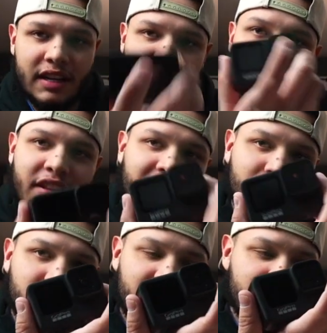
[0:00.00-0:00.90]
So then
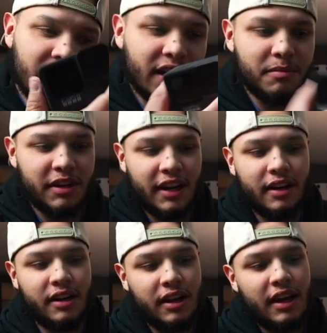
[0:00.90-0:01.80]
that's where this guy comes in
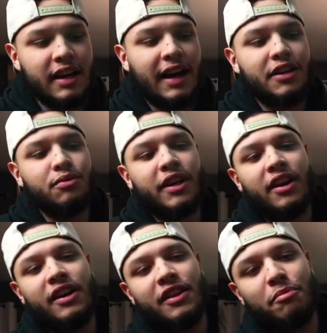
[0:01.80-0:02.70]
handy. I do
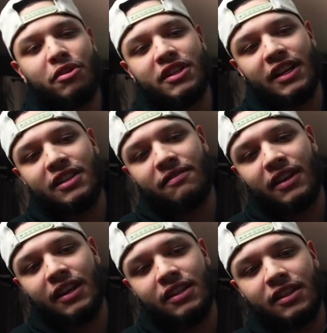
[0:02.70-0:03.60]
carry it in the protective
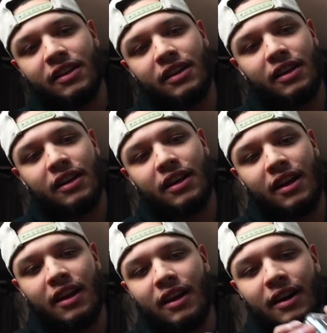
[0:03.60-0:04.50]
case.
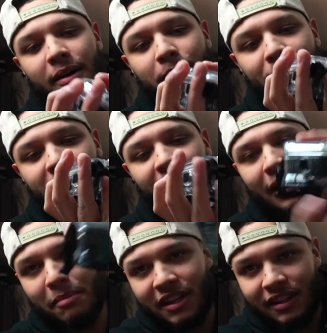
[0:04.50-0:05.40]
And like I
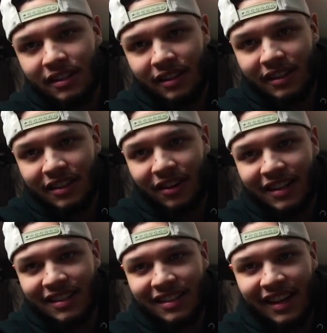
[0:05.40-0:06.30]
mentioned, it still
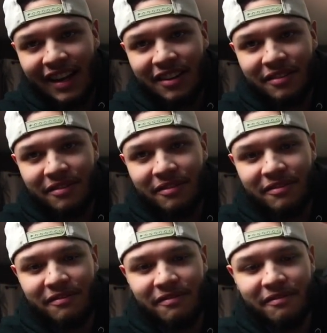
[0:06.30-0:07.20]
has sand
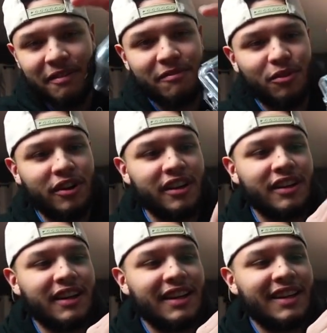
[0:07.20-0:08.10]
from Florida
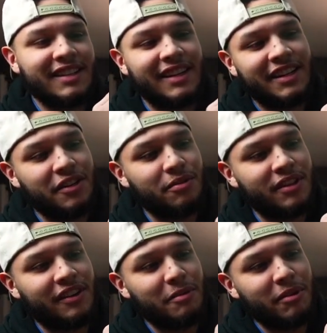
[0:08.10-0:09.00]
because I did use
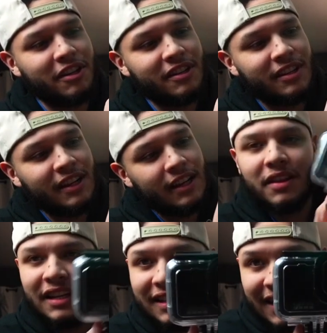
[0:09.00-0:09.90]
it on the beach.
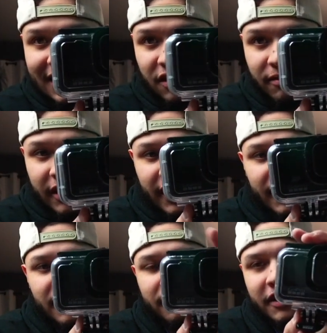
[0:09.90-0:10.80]
This guy's still very
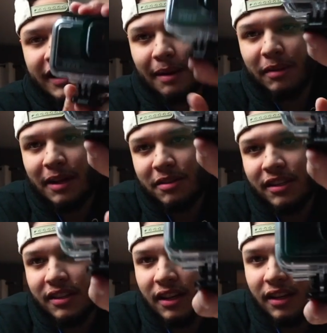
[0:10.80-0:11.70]
handy for time lapses.